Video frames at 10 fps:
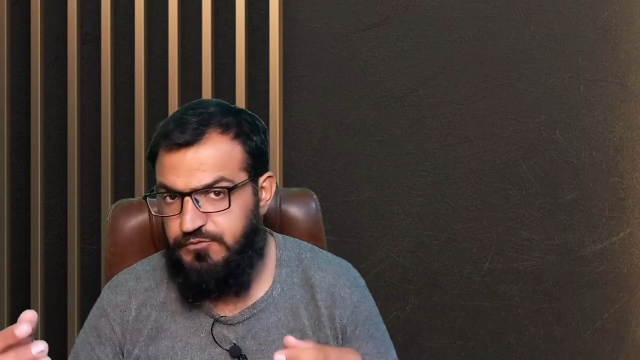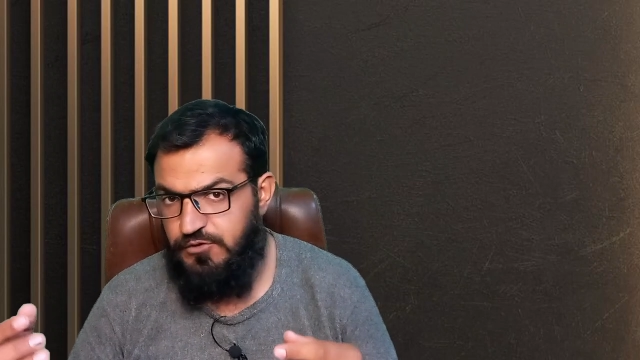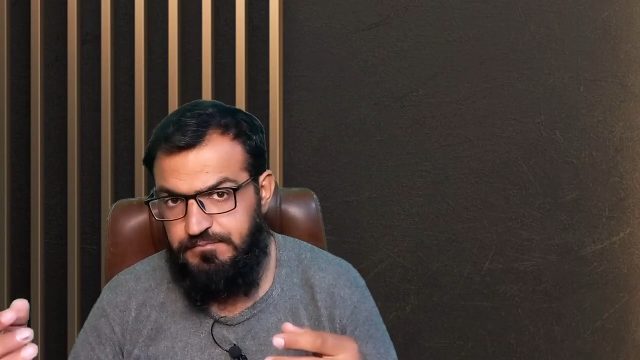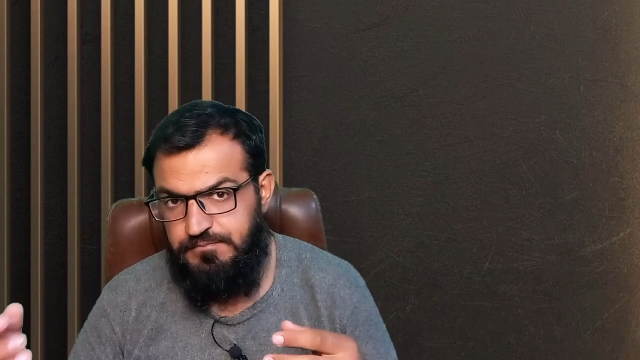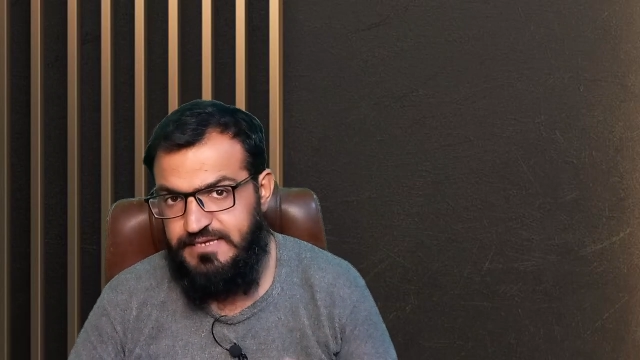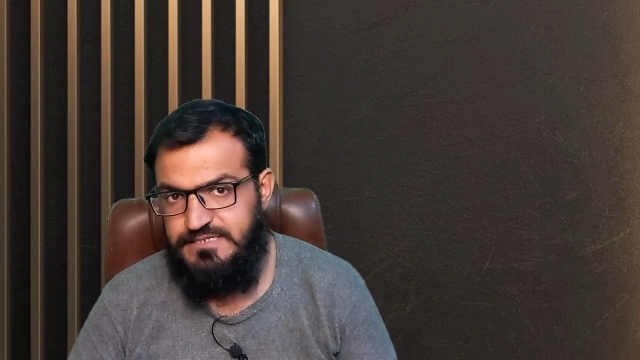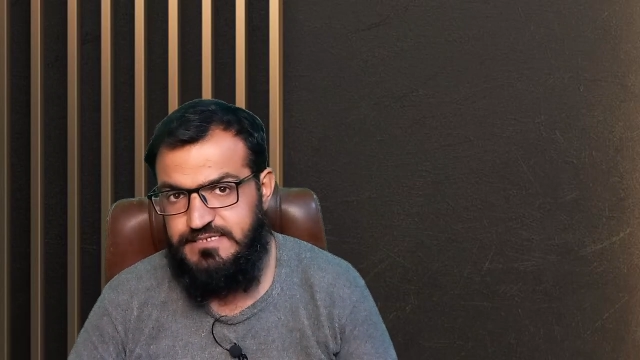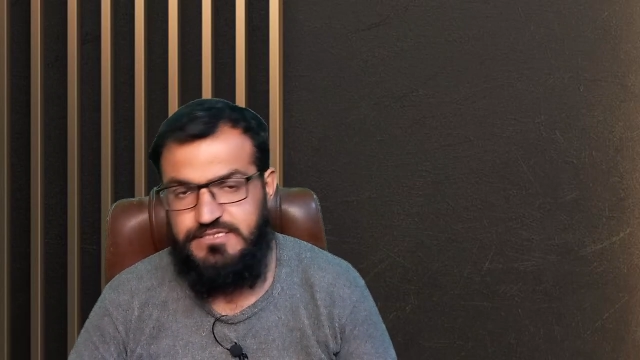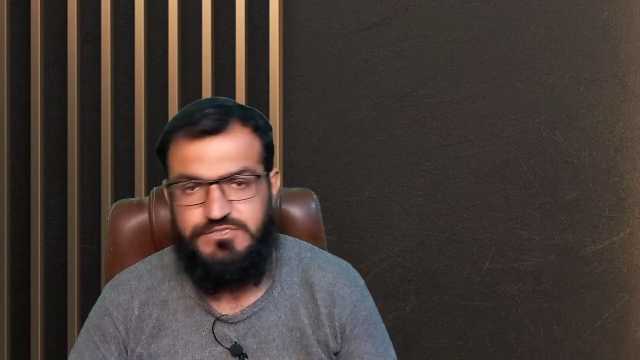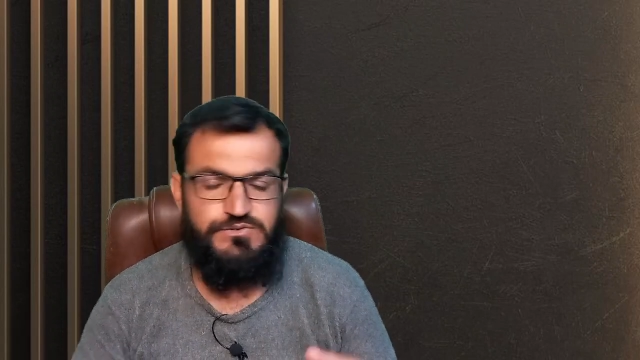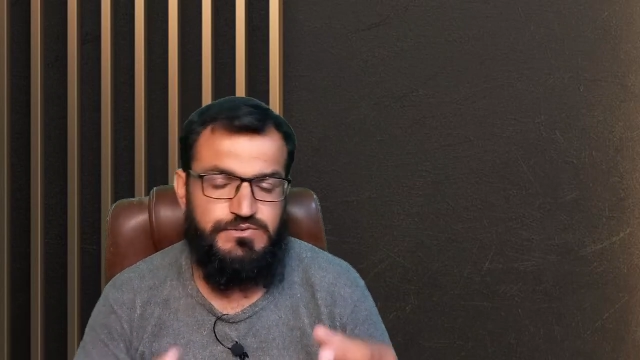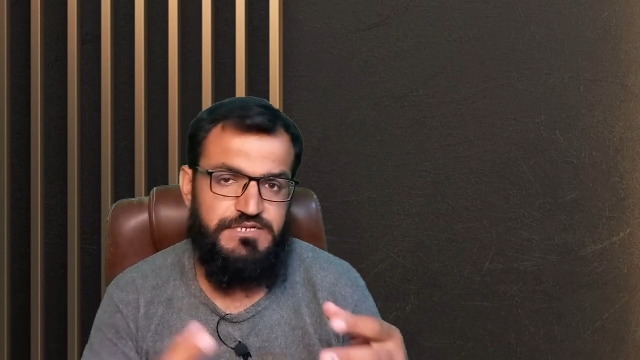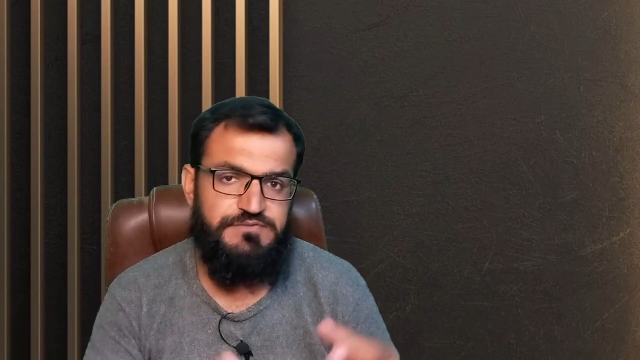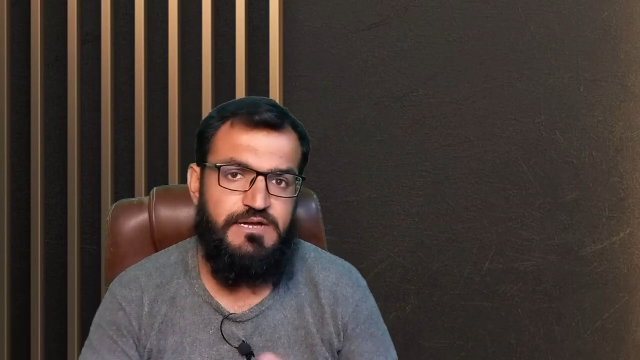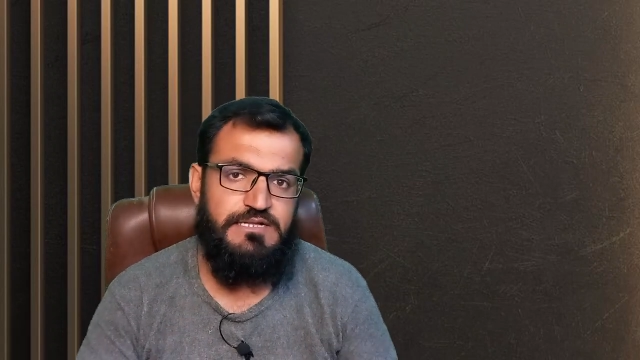from basic to
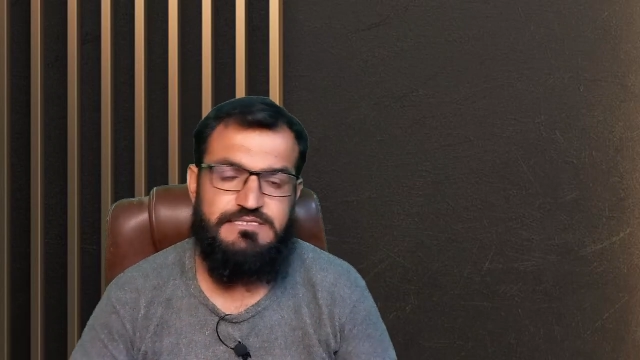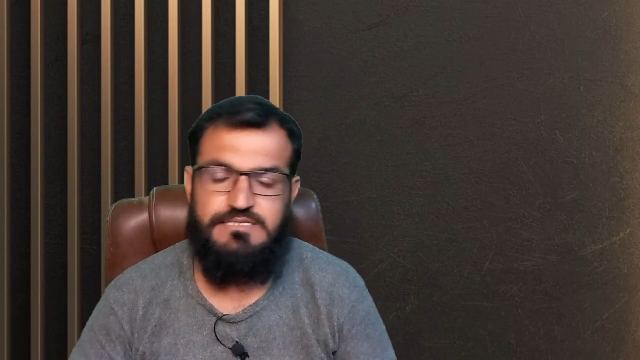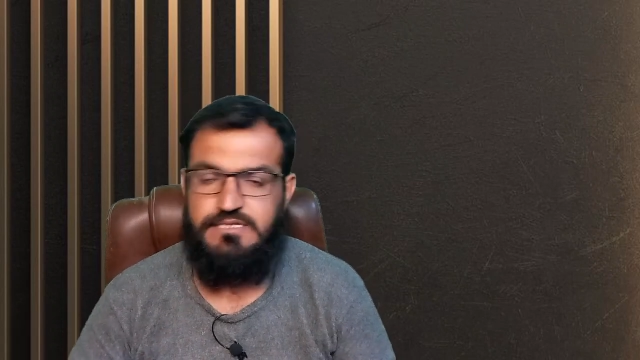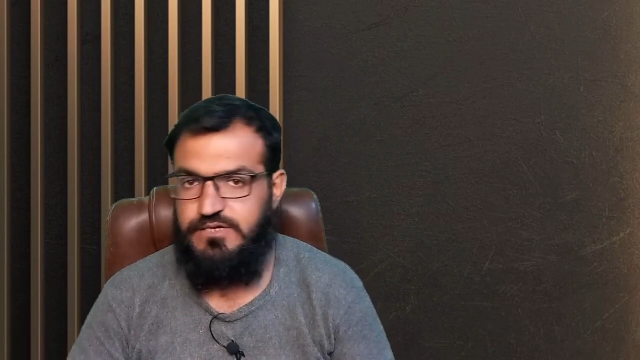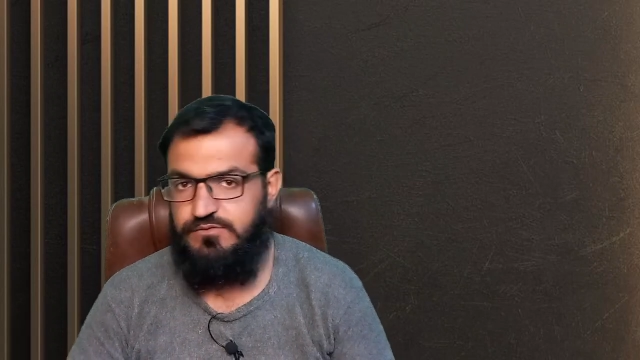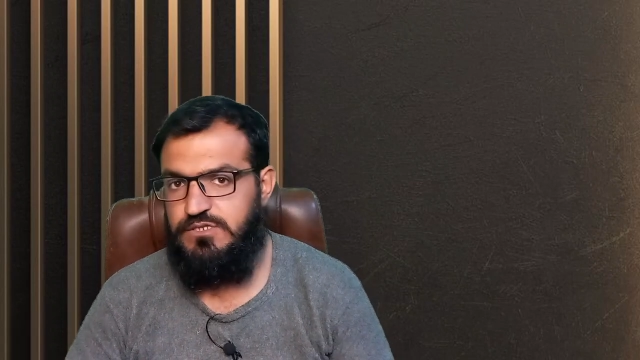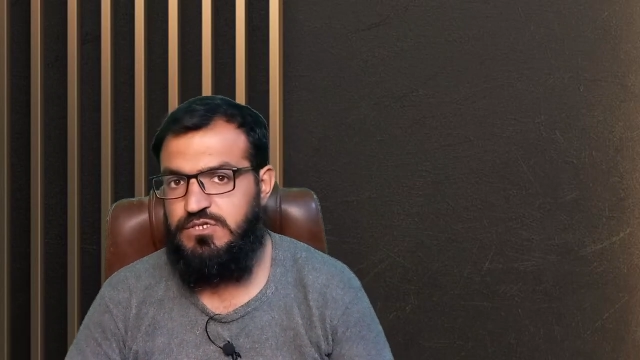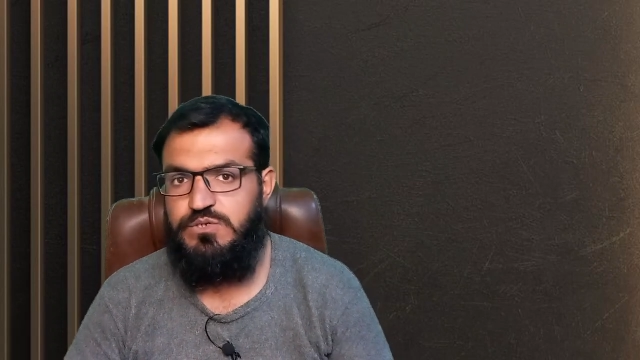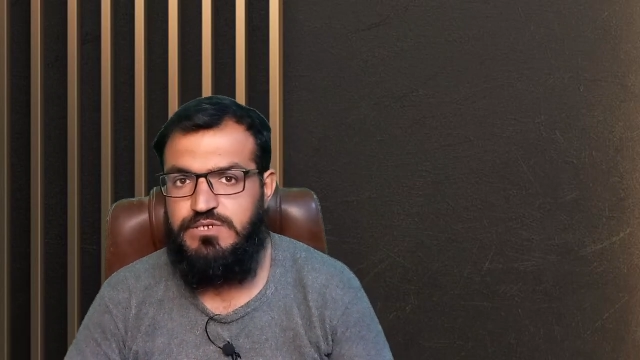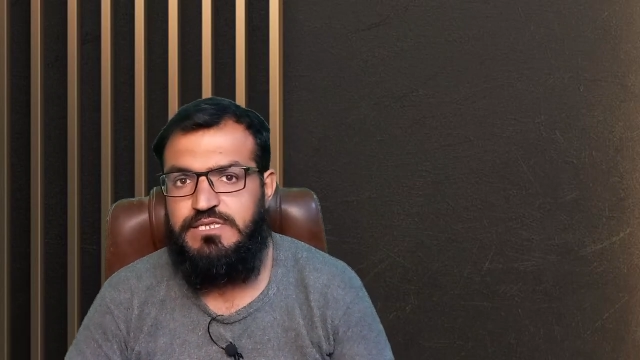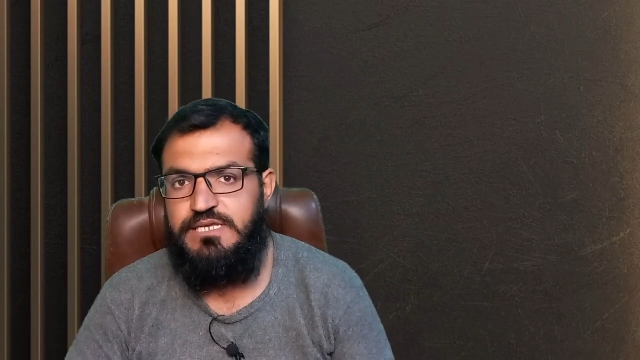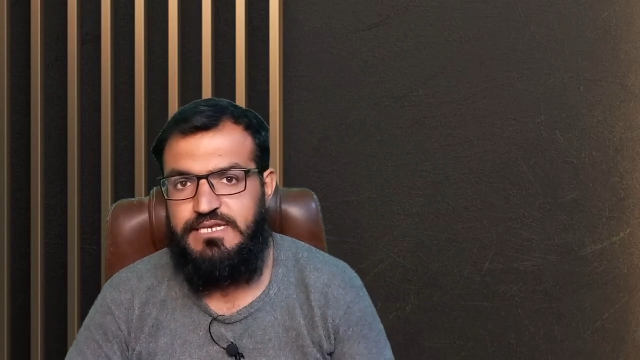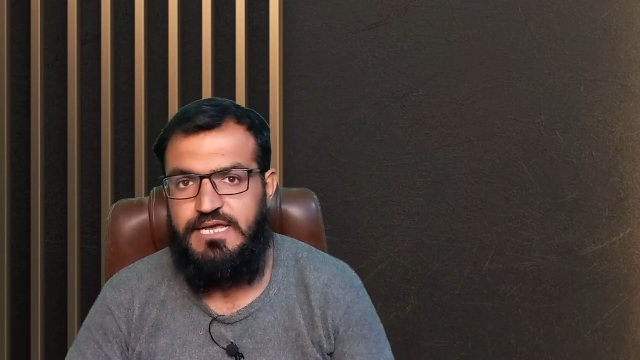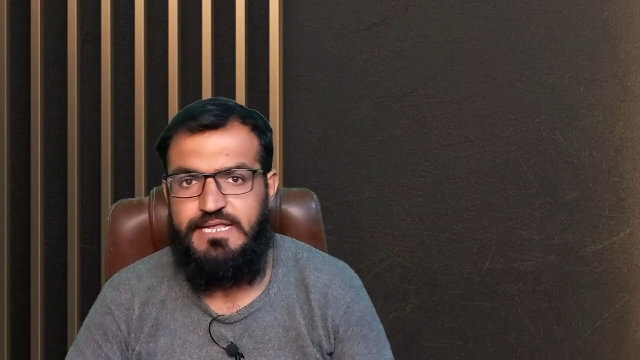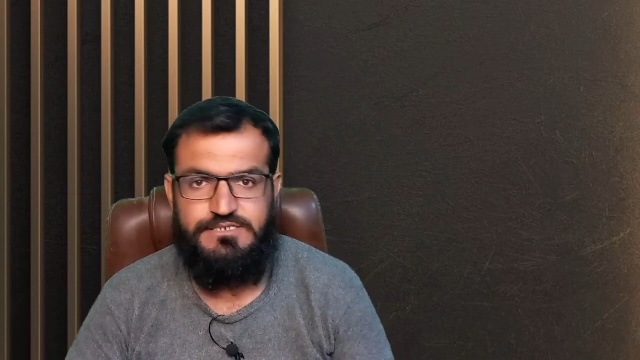advanced level Google
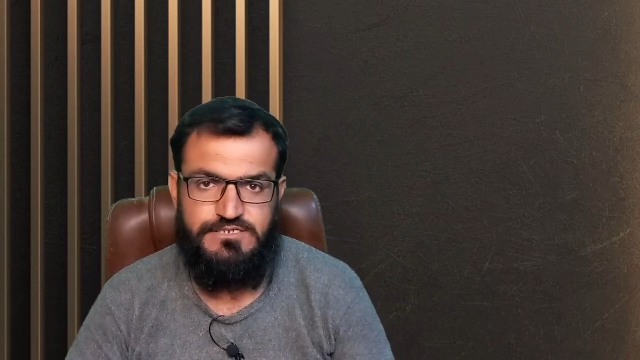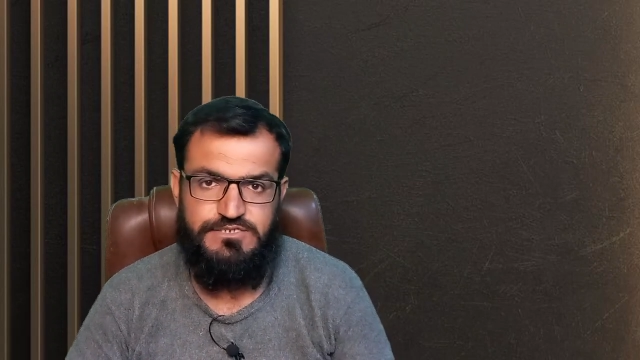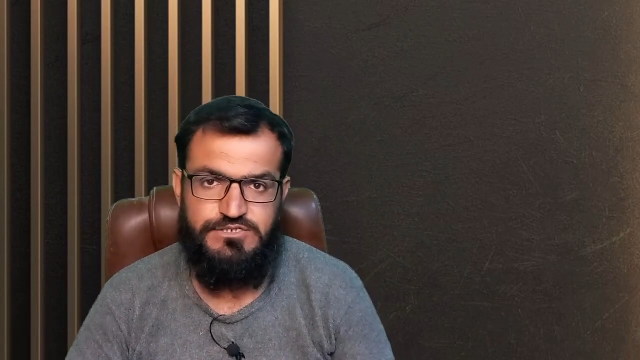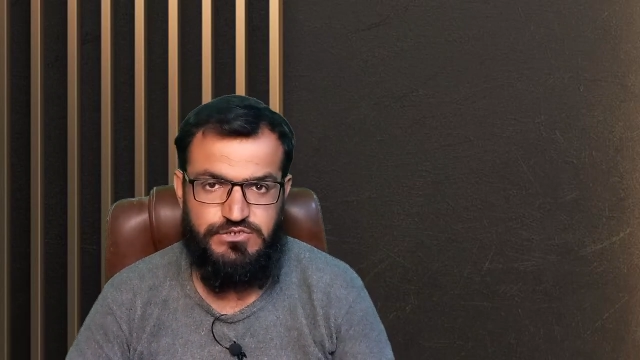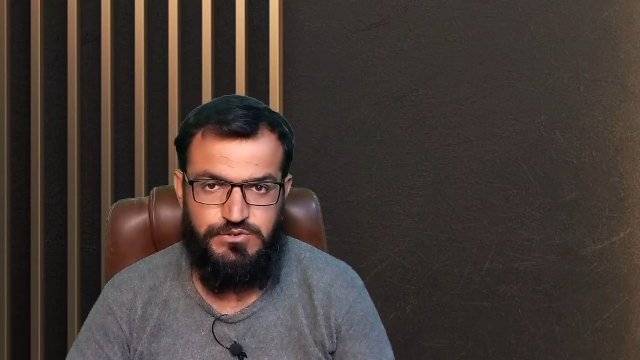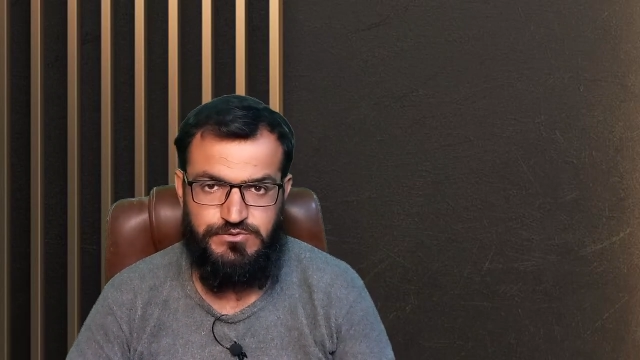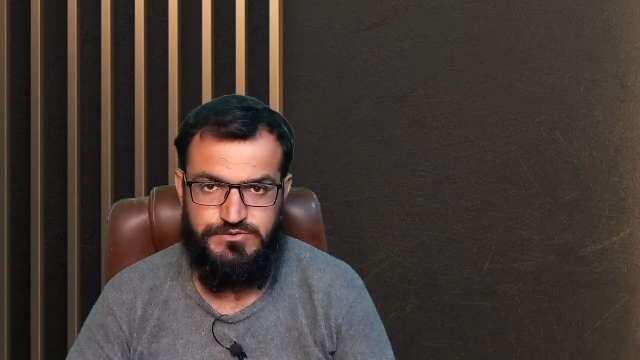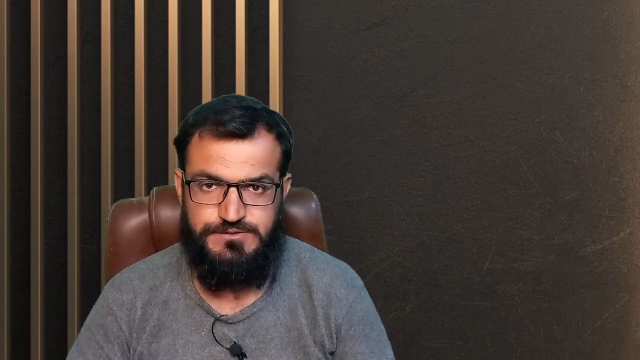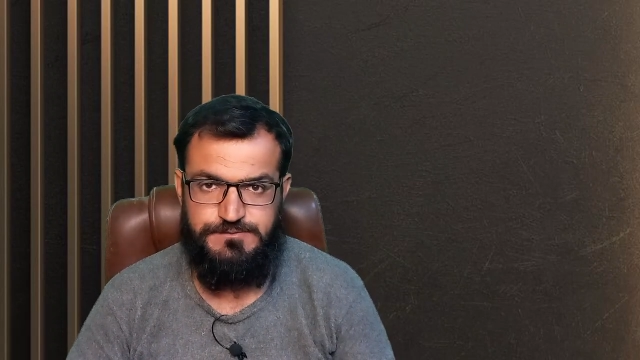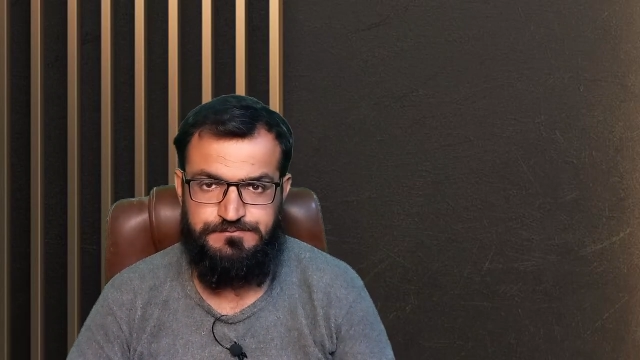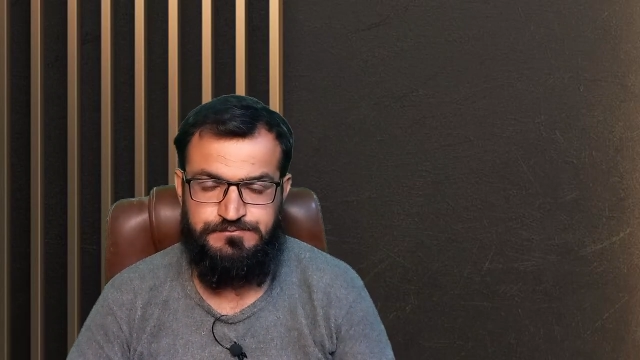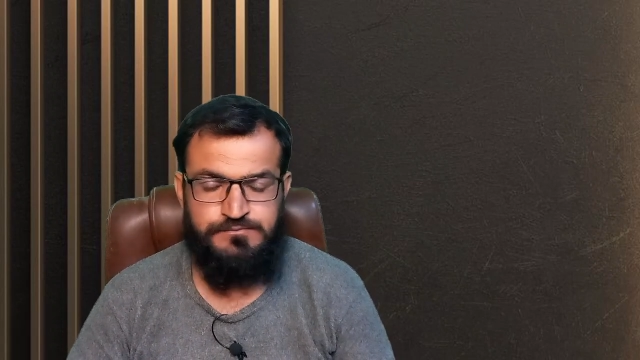Analytics course.